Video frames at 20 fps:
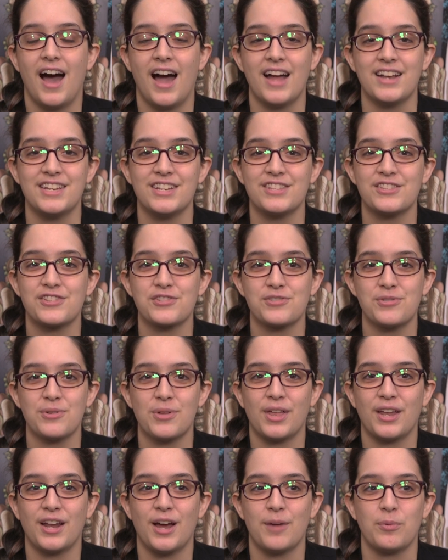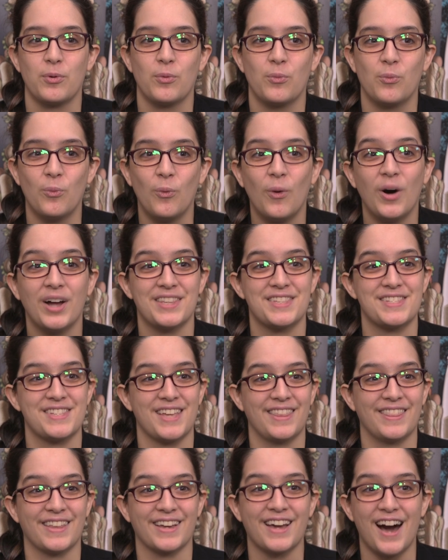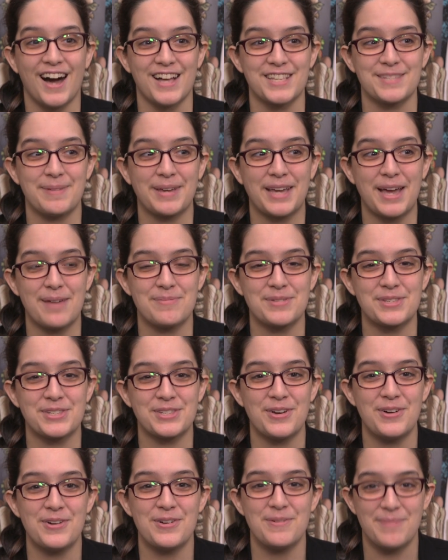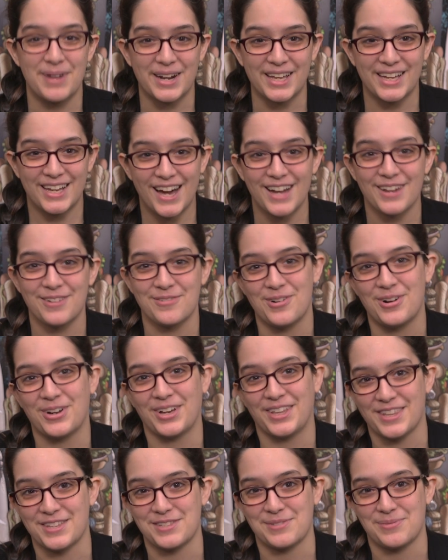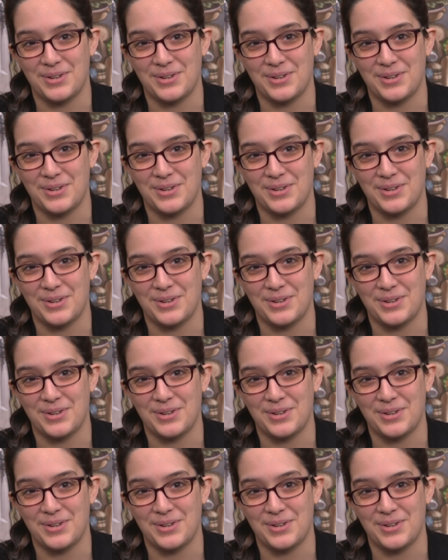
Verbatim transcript: I didn't screw that up once in the cosmic episode, but I got it wrong in this